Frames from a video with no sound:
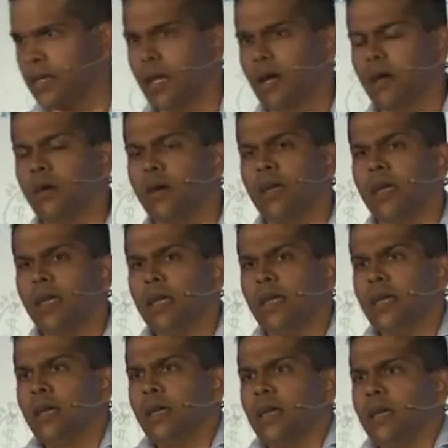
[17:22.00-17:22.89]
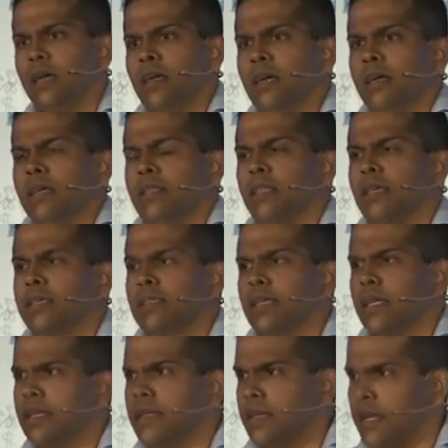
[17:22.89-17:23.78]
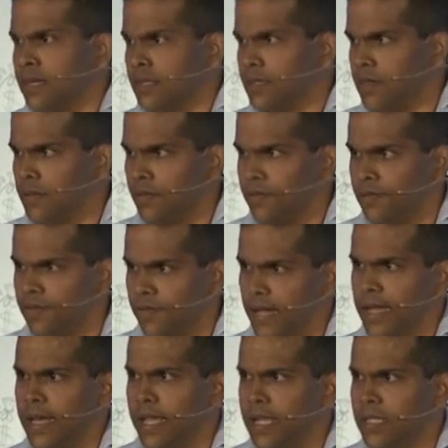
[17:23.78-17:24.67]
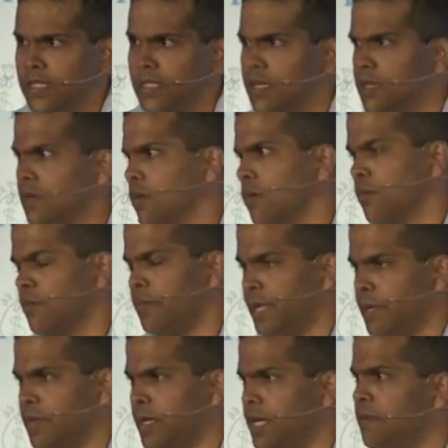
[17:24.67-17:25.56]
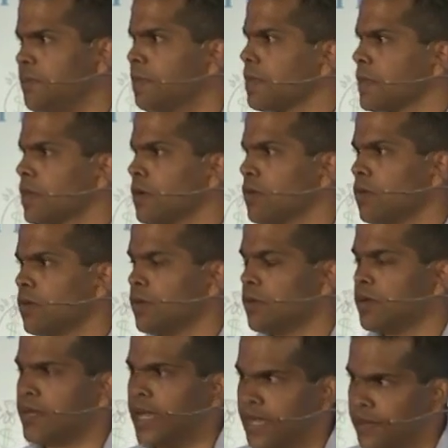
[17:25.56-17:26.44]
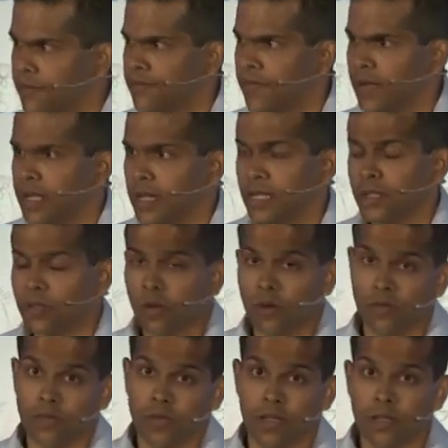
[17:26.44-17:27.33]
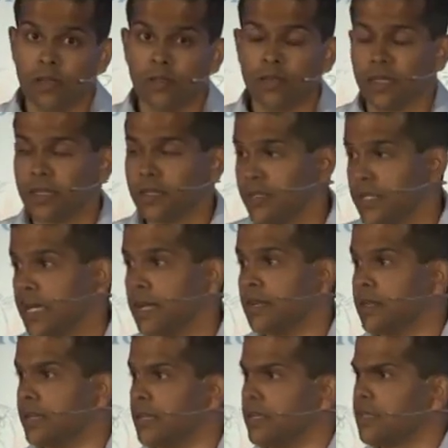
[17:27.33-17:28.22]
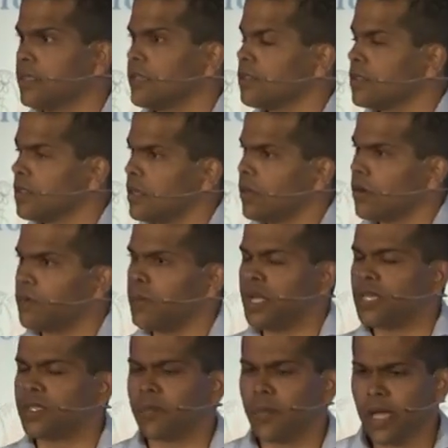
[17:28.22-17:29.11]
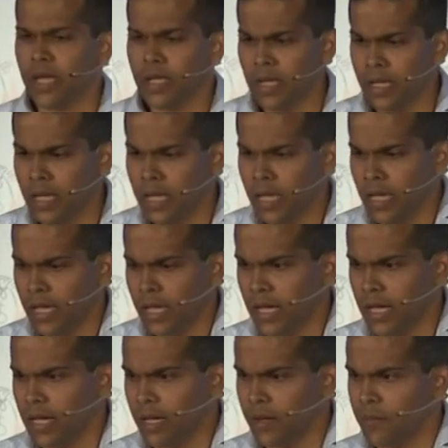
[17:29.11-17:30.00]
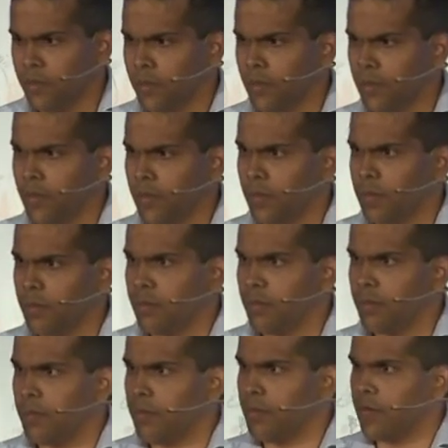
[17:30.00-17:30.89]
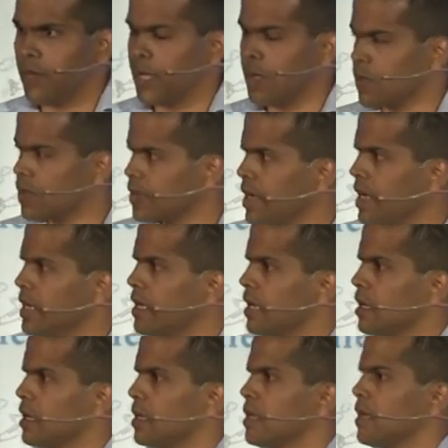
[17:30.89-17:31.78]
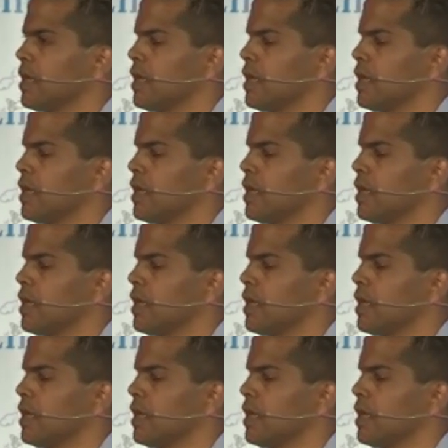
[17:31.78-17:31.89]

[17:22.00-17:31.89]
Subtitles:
Now, there's an international financier called BB who do debtor finance quite well. They're a second tier. They're not a major bank in Australia.